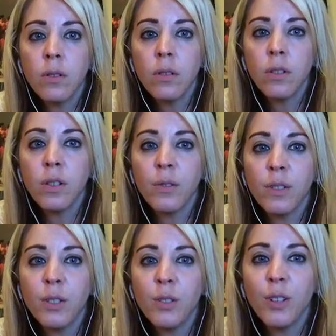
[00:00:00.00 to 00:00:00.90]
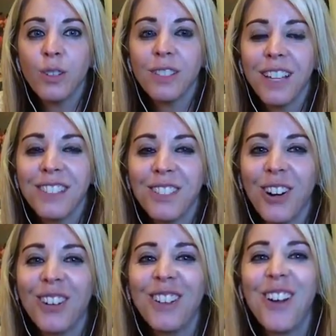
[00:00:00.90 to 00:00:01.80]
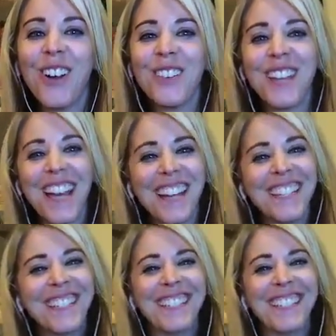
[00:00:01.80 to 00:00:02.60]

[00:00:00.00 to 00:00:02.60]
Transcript: You live with two girls? Yeah, it's hard. Oh, okay.